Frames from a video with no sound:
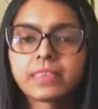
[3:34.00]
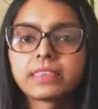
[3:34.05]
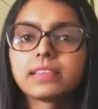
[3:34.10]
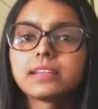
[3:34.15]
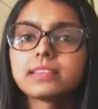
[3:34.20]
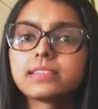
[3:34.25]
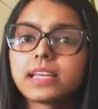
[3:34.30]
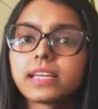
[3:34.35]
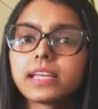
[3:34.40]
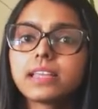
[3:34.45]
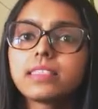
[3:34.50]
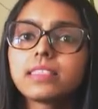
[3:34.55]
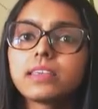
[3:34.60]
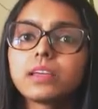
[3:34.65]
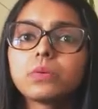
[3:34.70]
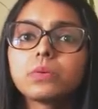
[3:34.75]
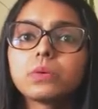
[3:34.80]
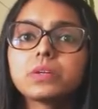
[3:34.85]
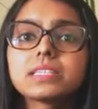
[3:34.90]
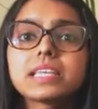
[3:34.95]
The second
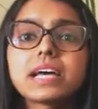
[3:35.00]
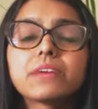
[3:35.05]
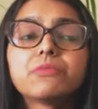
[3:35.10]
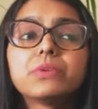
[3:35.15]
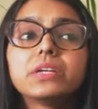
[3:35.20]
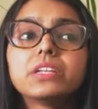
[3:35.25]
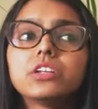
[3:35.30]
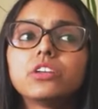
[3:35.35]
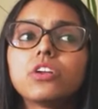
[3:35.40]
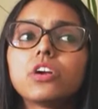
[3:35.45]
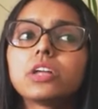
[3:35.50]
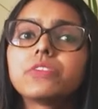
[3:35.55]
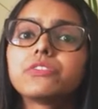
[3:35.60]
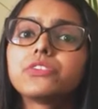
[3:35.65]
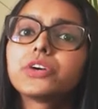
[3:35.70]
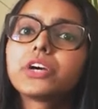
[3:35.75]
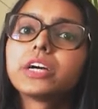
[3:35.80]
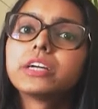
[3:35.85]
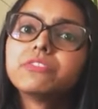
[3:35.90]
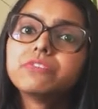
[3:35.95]
thing was we did not have
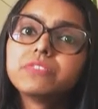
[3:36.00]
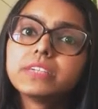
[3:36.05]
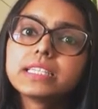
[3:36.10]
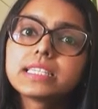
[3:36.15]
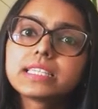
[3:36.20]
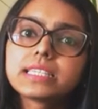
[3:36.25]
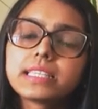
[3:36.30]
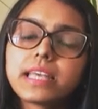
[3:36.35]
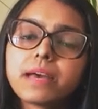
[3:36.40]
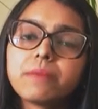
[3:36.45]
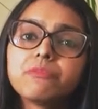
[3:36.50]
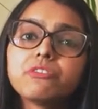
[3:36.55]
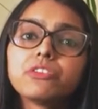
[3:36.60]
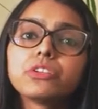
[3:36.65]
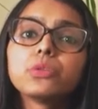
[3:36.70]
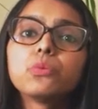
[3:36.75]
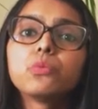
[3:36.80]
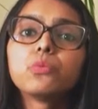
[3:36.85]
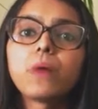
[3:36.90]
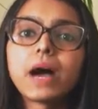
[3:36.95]
to convince them for
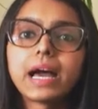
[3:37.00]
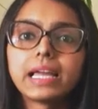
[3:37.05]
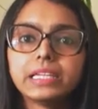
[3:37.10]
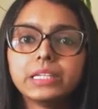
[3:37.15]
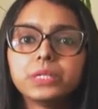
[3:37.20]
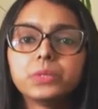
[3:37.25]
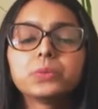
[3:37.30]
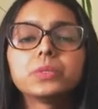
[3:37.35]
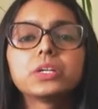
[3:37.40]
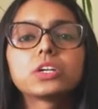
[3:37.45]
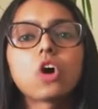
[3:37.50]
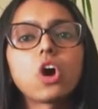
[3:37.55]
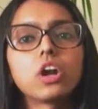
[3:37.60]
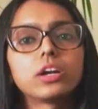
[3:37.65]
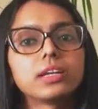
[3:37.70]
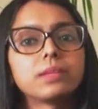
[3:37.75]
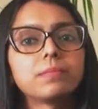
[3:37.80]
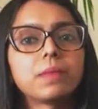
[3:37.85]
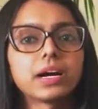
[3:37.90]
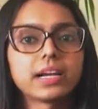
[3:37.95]
the value that
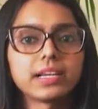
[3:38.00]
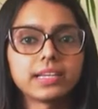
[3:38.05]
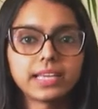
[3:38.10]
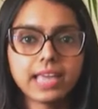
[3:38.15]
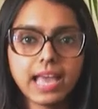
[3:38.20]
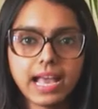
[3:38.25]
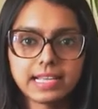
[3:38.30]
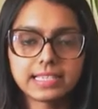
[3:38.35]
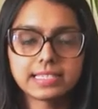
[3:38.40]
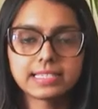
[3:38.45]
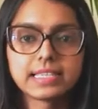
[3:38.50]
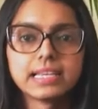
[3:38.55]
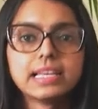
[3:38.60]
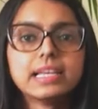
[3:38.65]
content marketing has.